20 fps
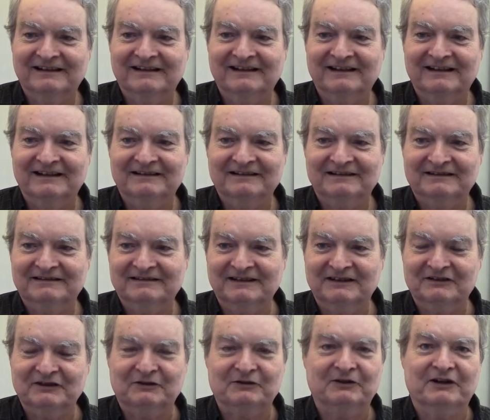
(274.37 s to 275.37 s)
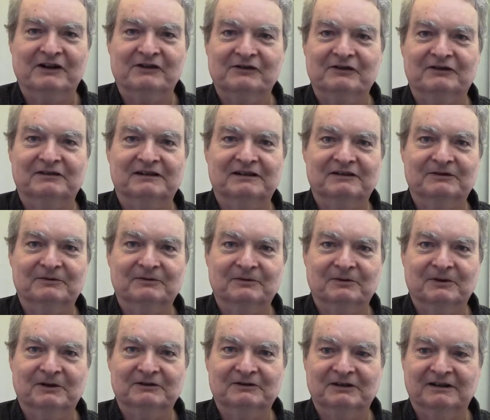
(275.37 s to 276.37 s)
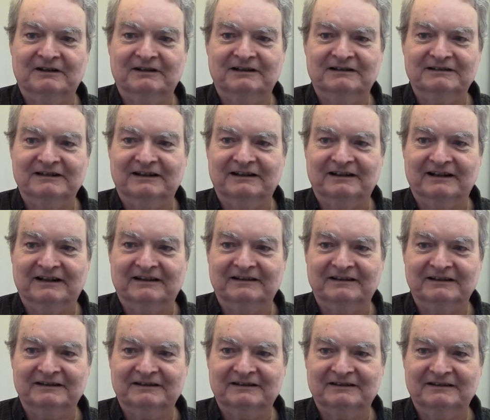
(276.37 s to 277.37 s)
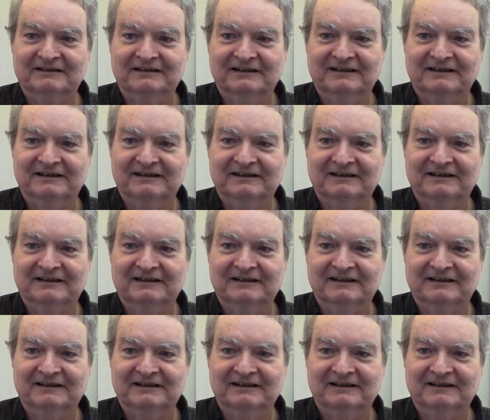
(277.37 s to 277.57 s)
it's, it's a treasure. It's, it's, uh, it's hilarious.